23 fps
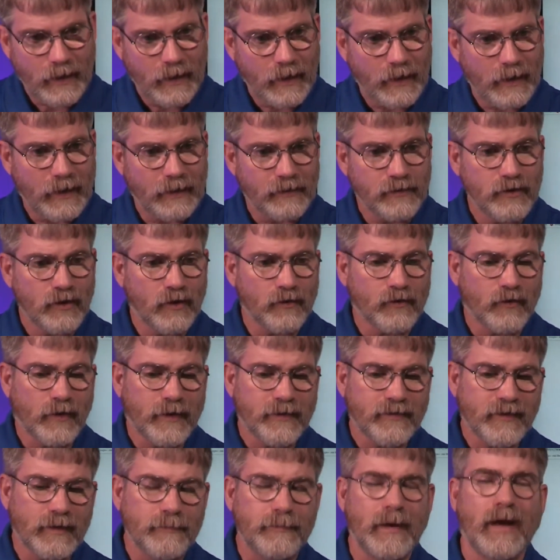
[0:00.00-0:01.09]
you don't know
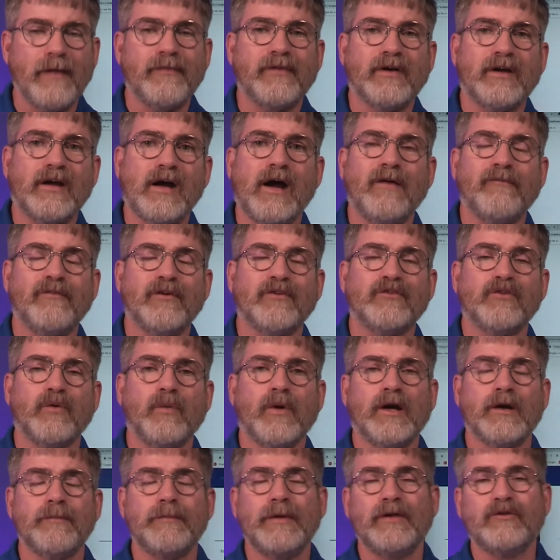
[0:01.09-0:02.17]
anything about the conference that
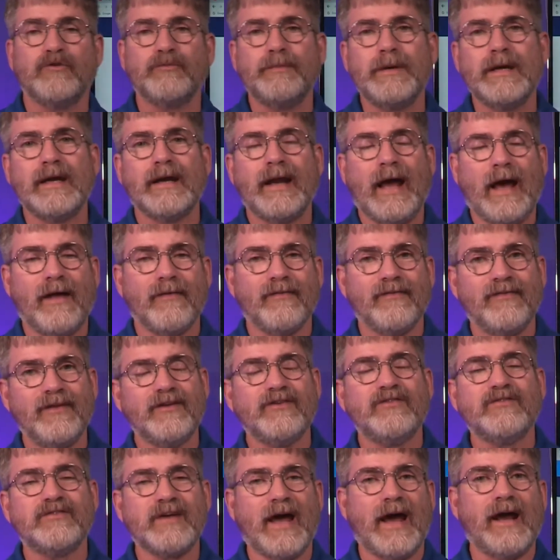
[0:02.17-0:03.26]
we're going to be speaking at
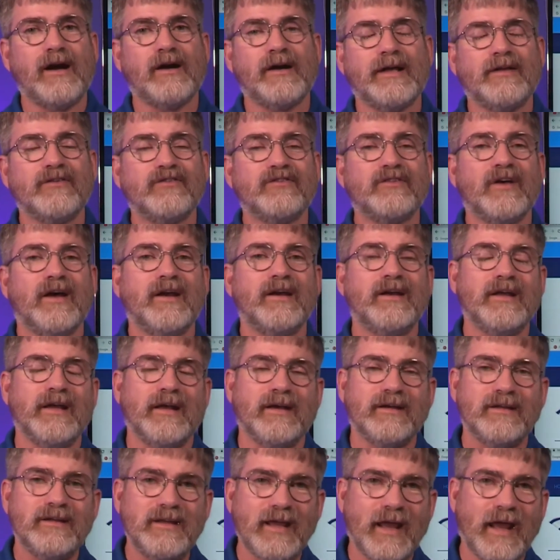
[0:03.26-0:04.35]
this Saturday and Sunday
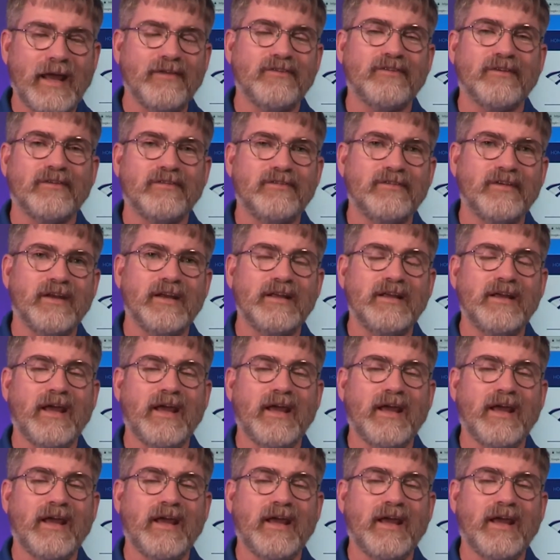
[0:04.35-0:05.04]
in Kansas City,